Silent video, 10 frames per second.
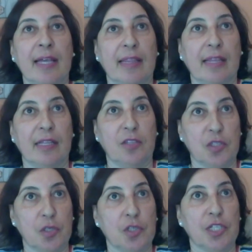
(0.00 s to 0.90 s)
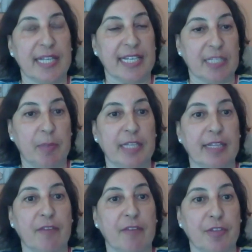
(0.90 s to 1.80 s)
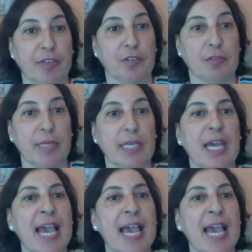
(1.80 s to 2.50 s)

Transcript: that the surgeon explained everything to me.